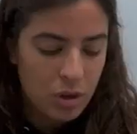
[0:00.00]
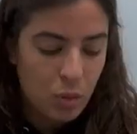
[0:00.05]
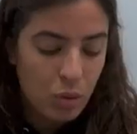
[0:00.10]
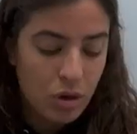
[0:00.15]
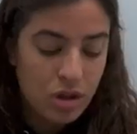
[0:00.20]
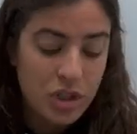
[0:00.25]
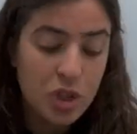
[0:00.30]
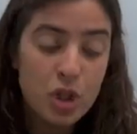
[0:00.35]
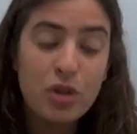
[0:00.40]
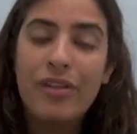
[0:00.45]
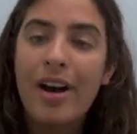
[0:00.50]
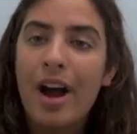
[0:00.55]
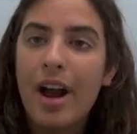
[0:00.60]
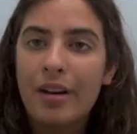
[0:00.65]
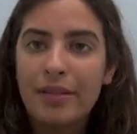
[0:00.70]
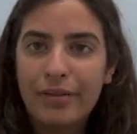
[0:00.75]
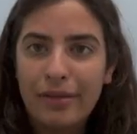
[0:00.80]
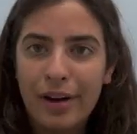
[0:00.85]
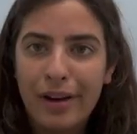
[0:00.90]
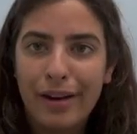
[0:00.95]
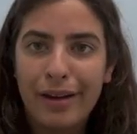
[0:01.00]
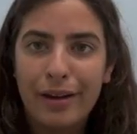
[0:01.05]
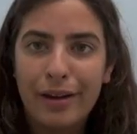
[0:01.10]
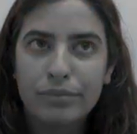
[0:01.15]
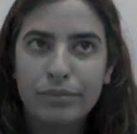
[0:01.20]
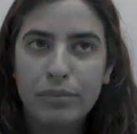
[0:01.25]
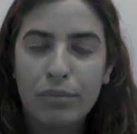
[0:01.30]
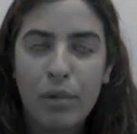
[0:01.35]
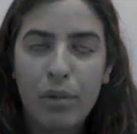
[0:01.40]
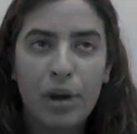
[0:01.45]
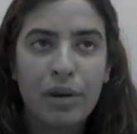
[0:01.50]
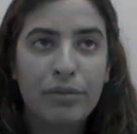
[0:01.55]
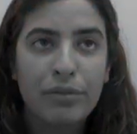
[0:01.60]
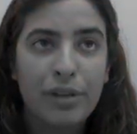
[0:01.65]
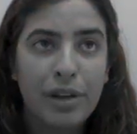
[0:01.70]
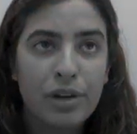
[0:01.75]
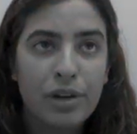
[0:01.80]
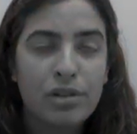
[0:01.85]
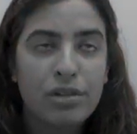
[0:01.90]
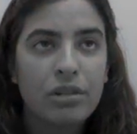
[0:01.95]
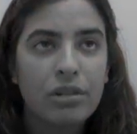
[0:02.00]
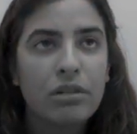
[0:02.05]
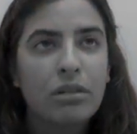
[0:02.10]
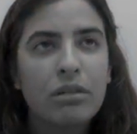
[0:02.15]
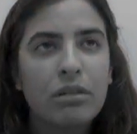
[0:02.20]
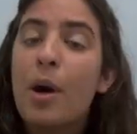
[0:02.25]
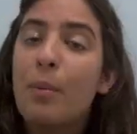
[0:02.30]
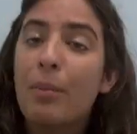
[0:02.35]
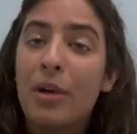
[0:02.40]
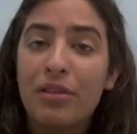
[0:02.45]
What do you find funny? My reflection.